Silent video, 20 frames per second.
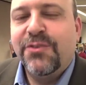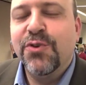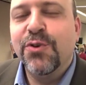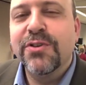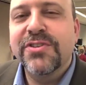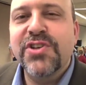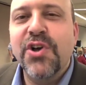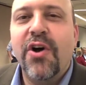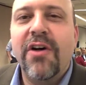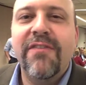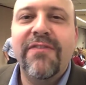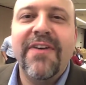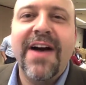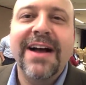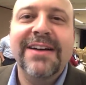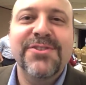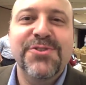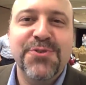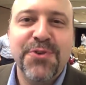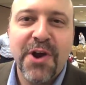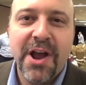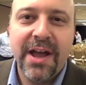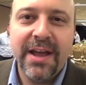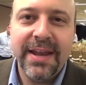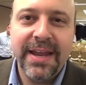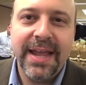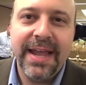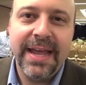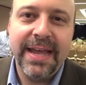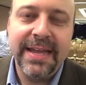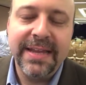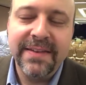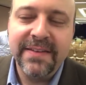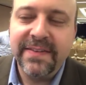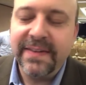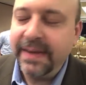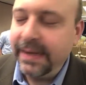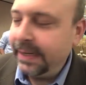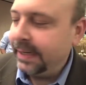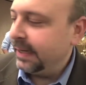The tool is called VoxTrot,
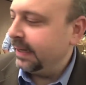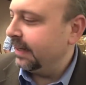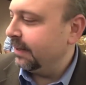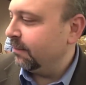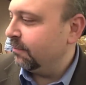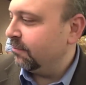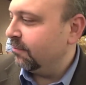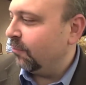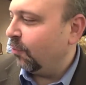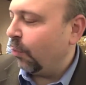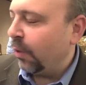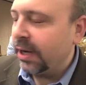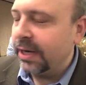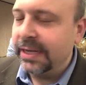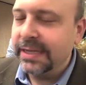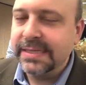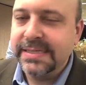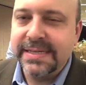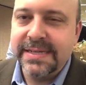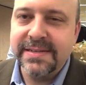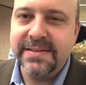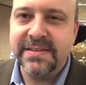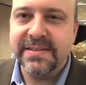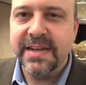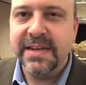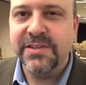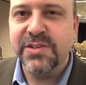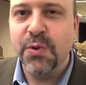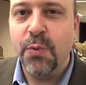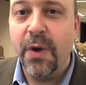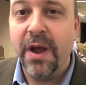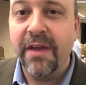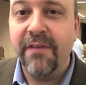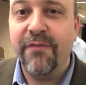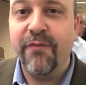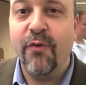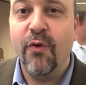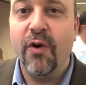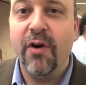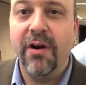and what it is it's a way
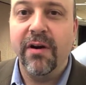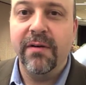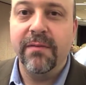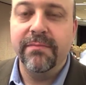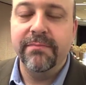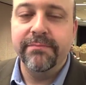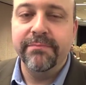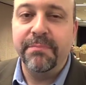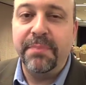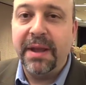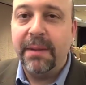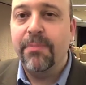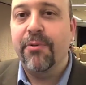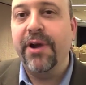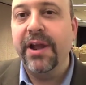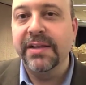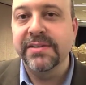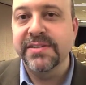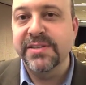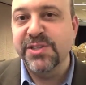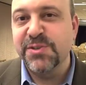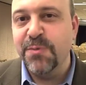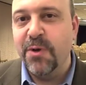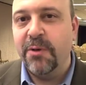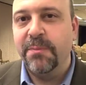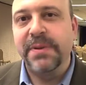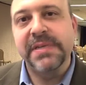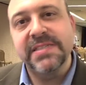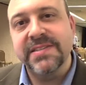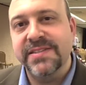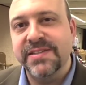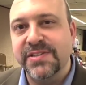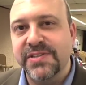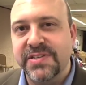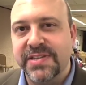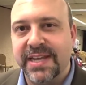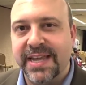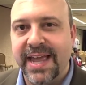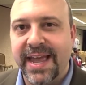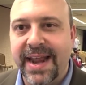for big brands and small
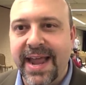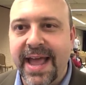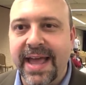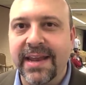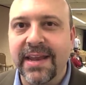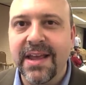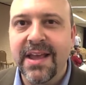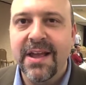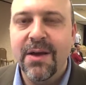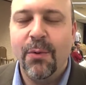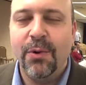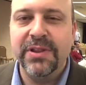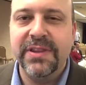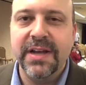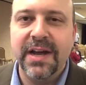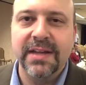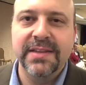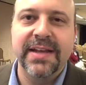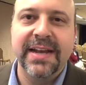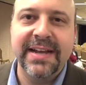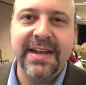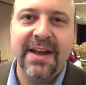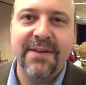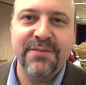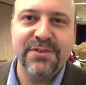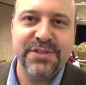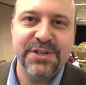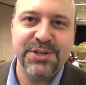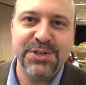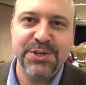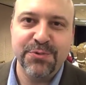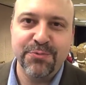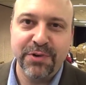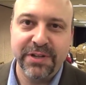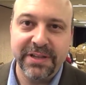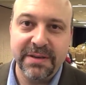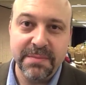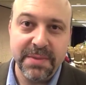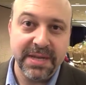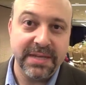businesses to get at what the online conversation
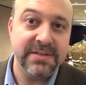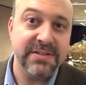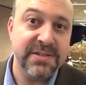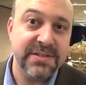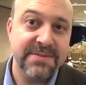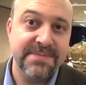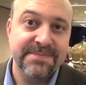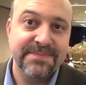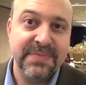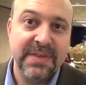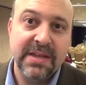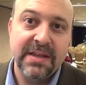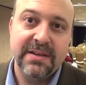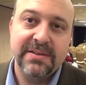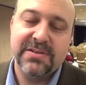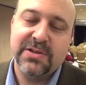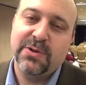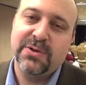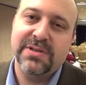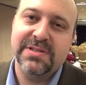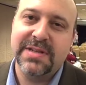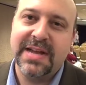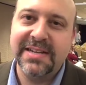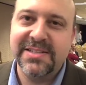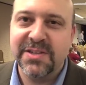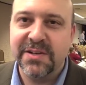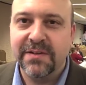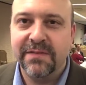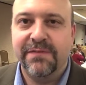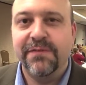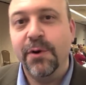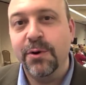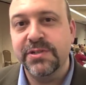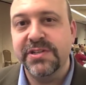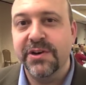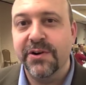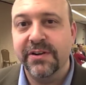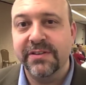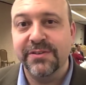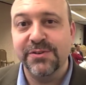really means. So there's lots of
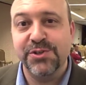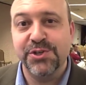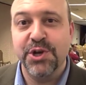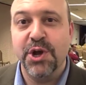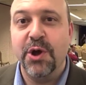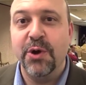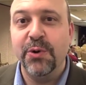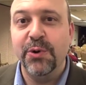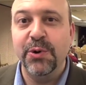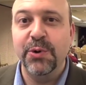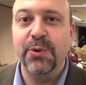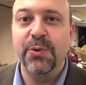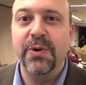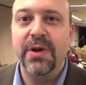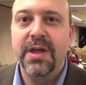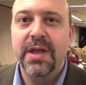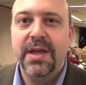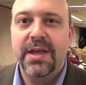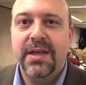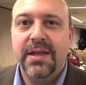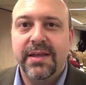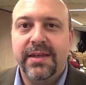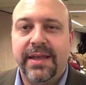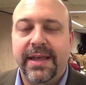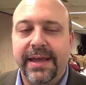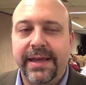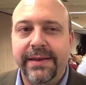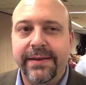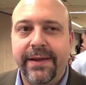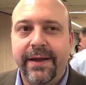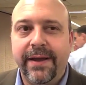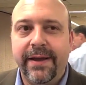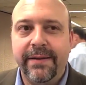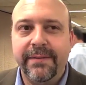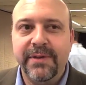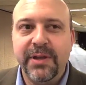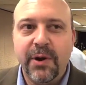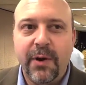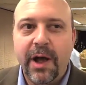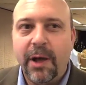folks here at the show who can
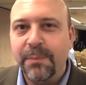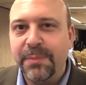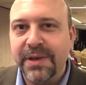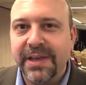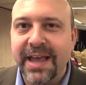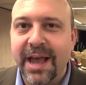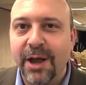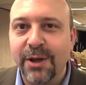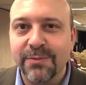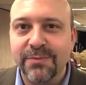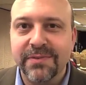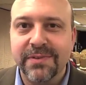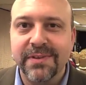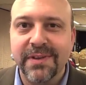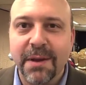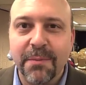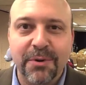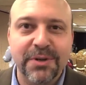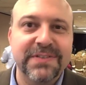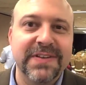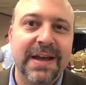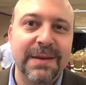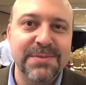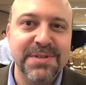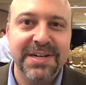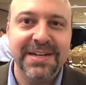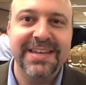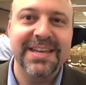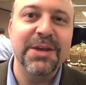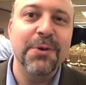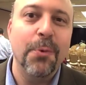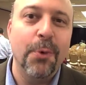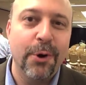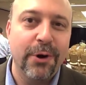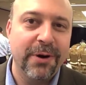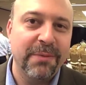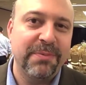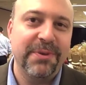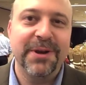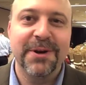help you count the number of times that a
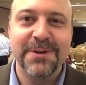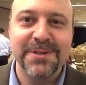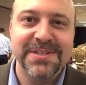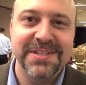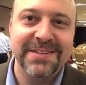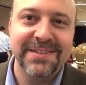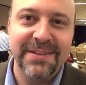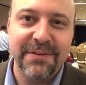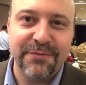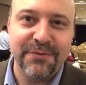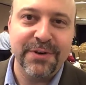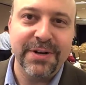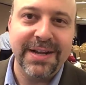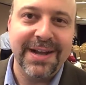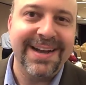keyword appears in different